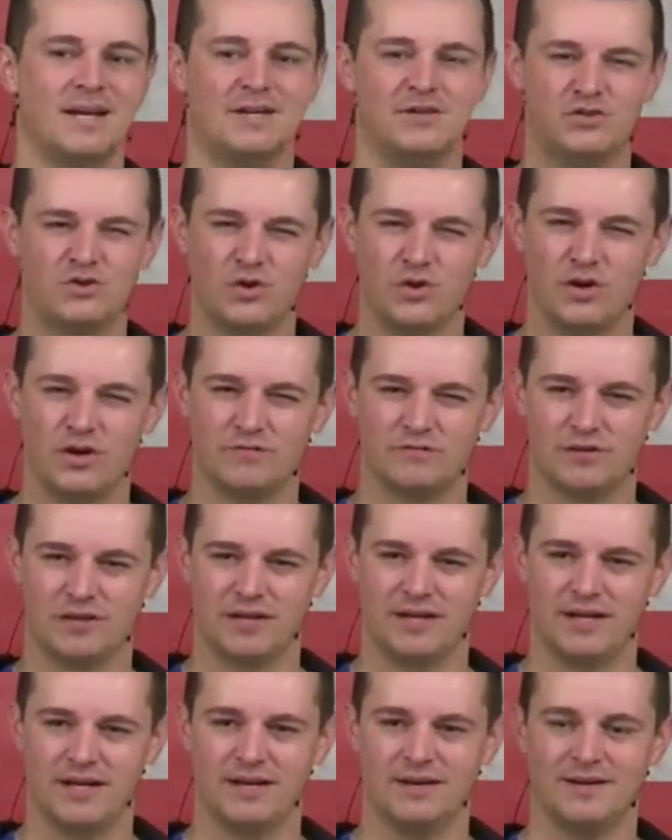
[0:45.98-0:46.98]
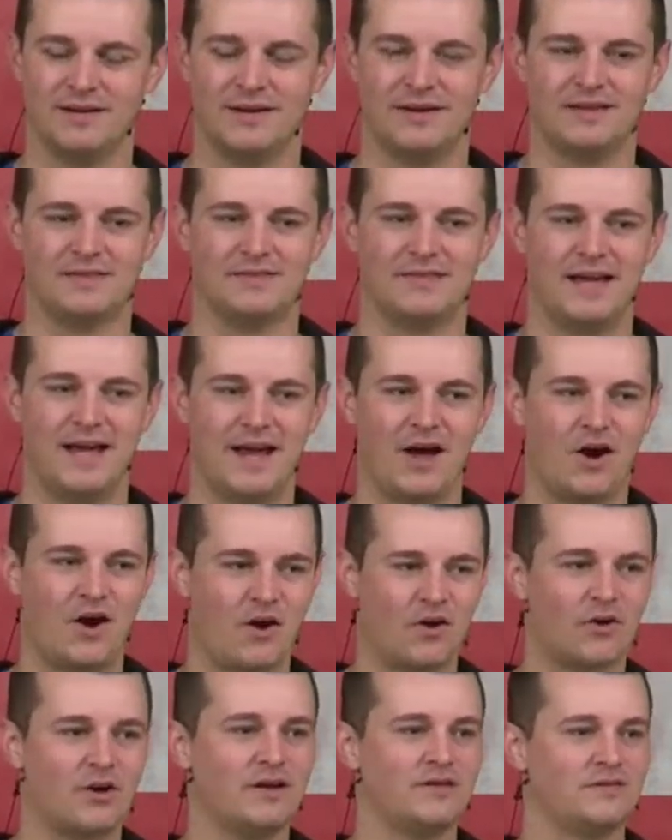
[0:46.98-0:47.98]
intuitively they
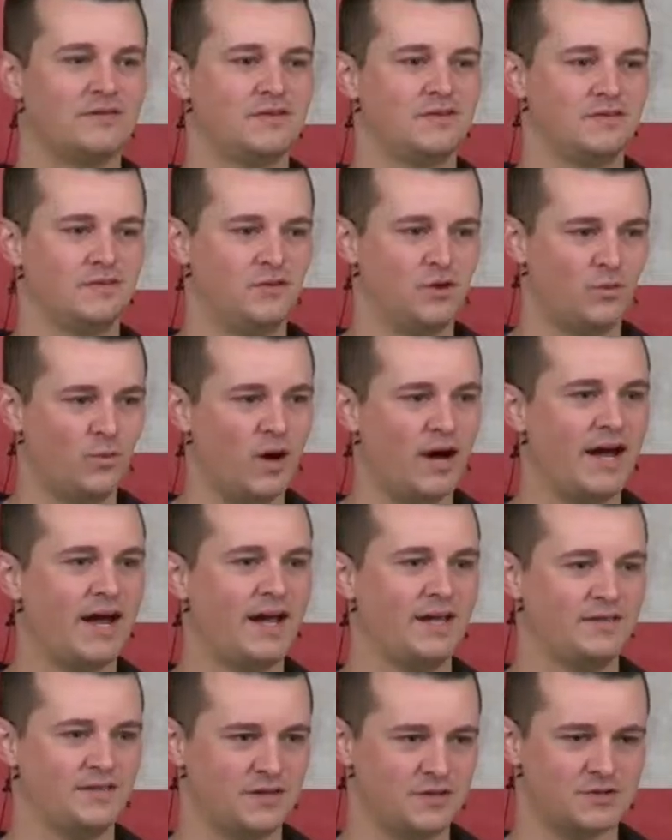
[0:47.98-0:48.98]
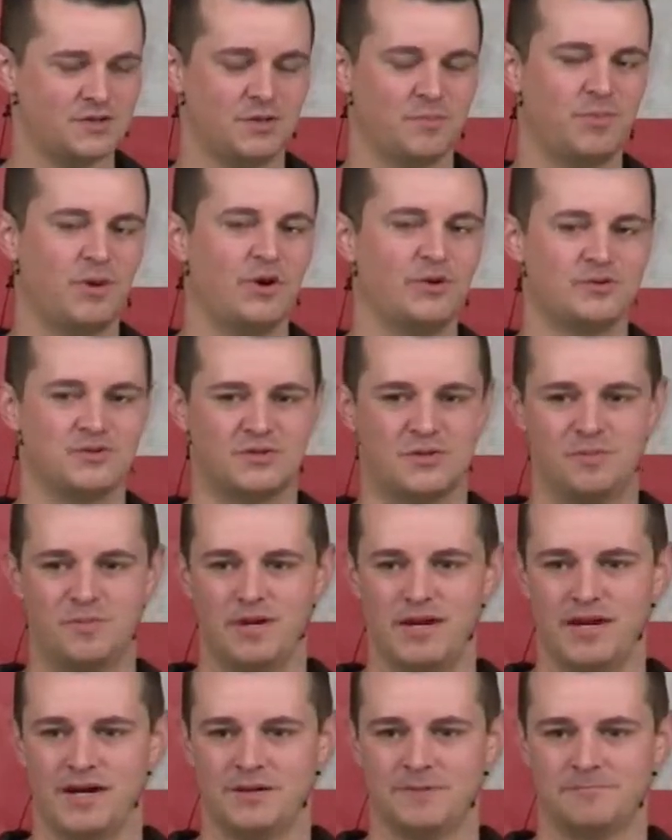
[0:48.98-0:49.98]
aren't the way they're supposed to
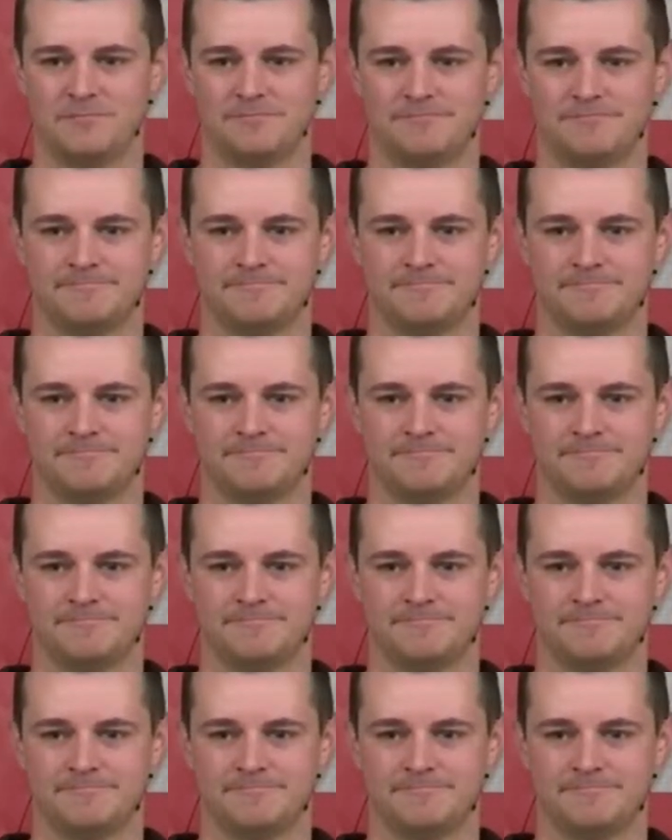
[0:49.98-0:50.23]
be.